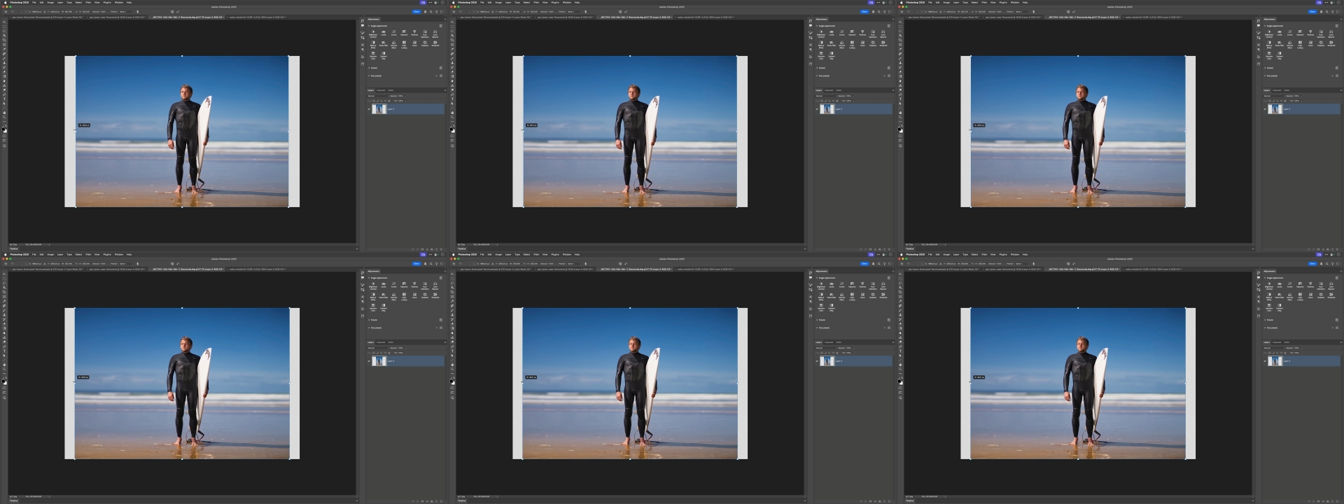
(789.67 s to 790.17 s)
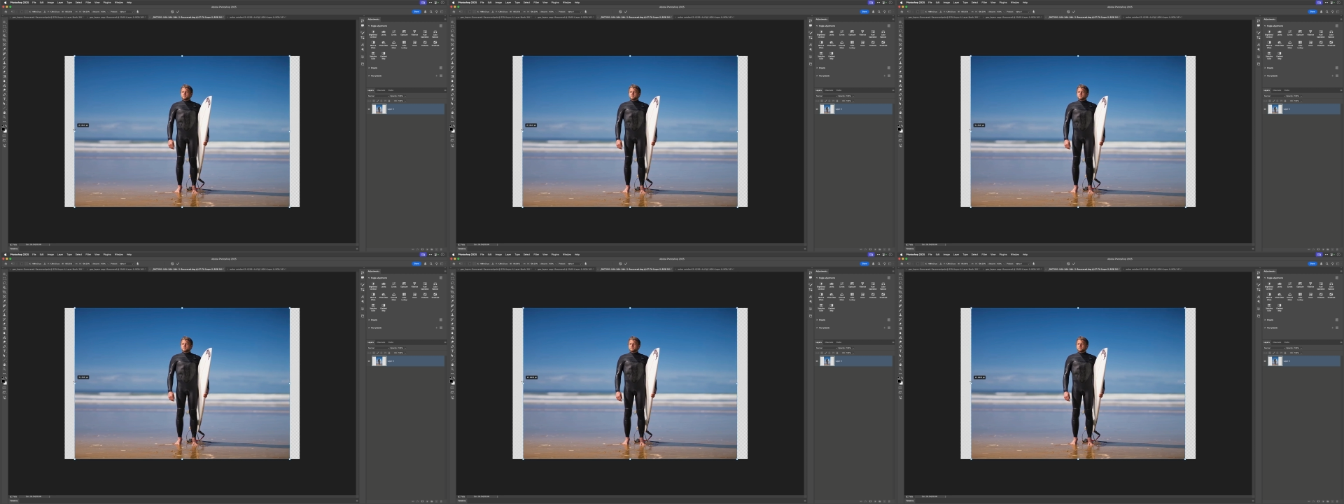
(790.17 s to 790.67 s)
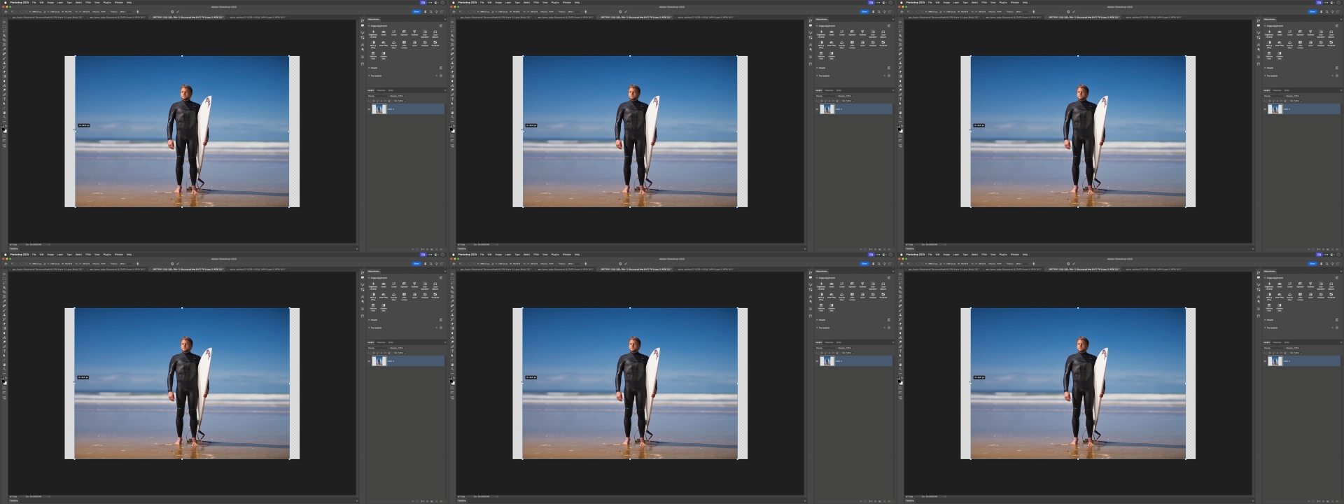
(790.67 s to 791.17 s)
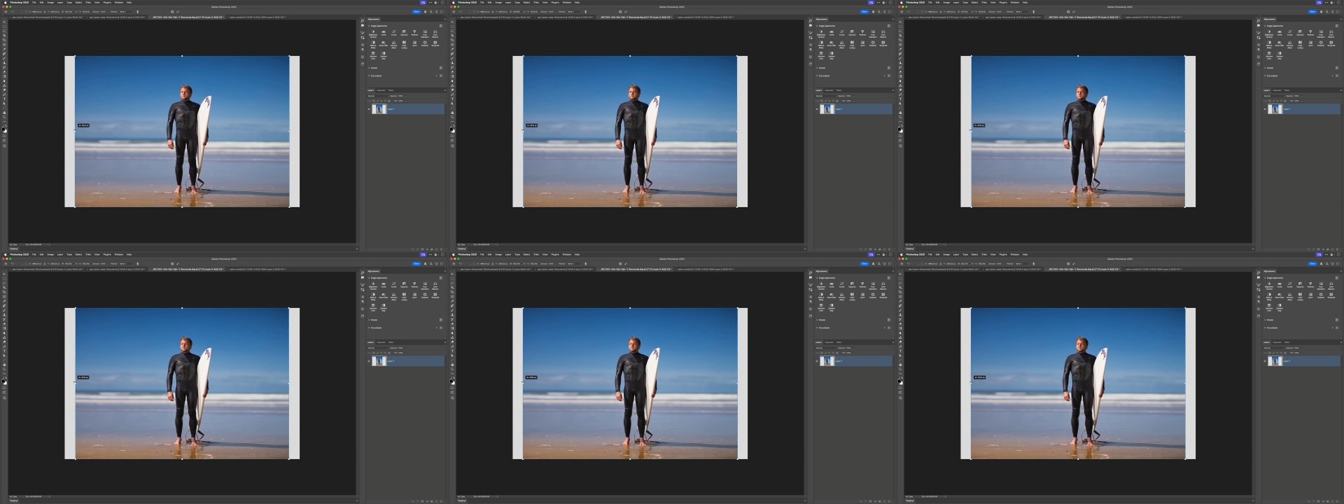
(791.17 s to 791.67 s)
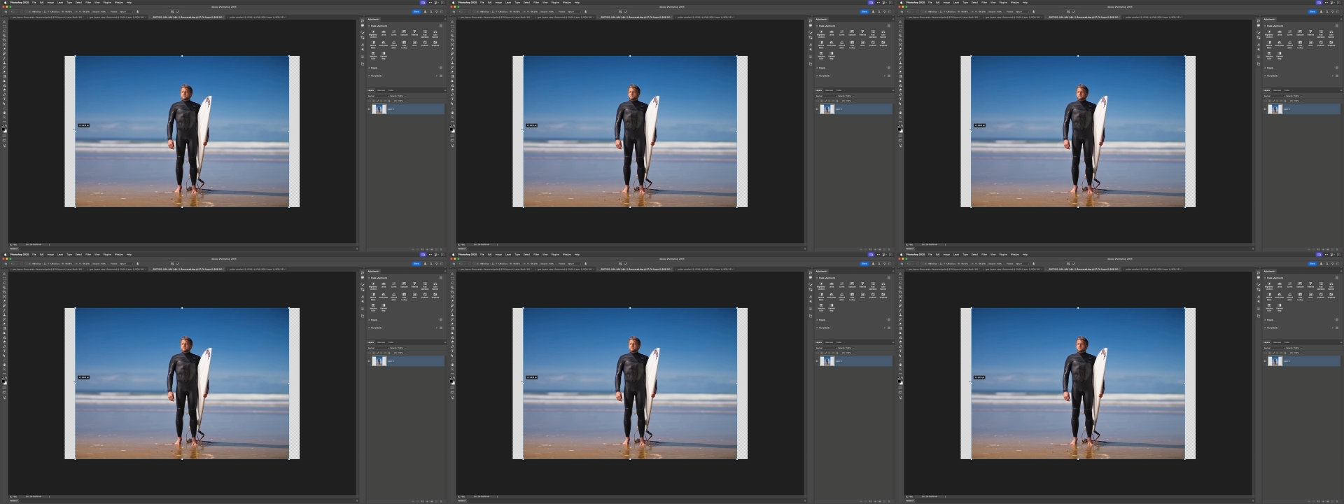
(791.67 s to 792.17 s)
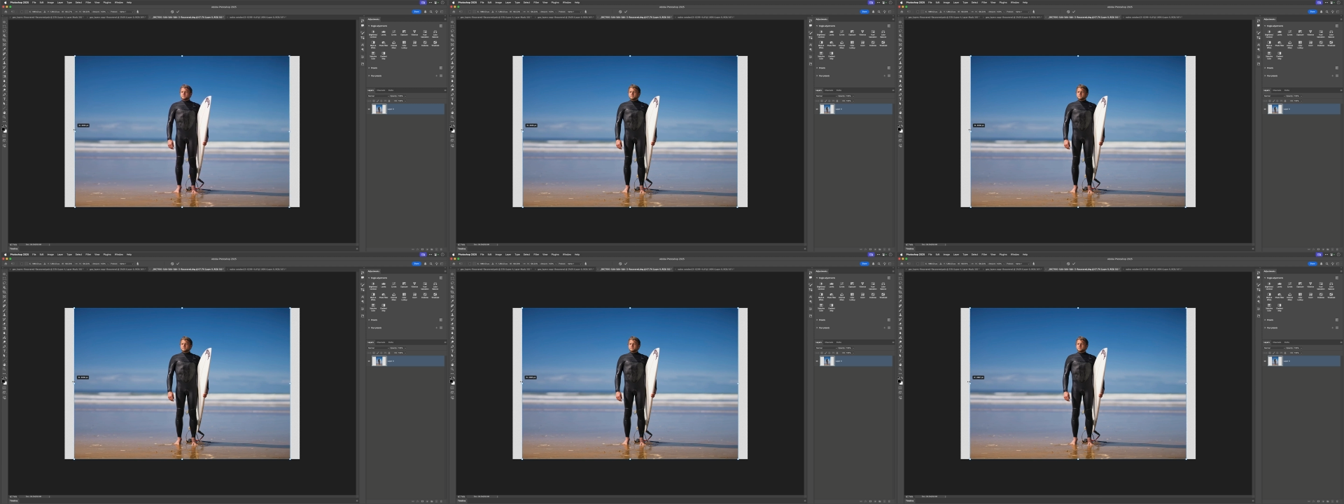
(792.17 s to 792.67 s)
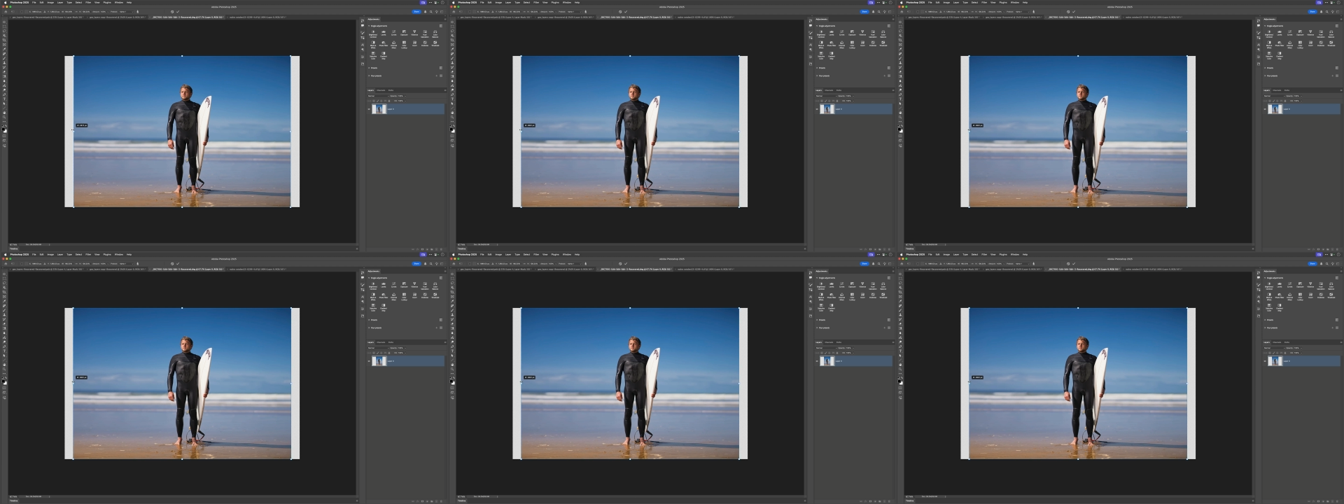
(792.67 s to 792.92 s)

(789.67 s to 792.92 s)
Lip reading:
Nobody's mouth can be seen.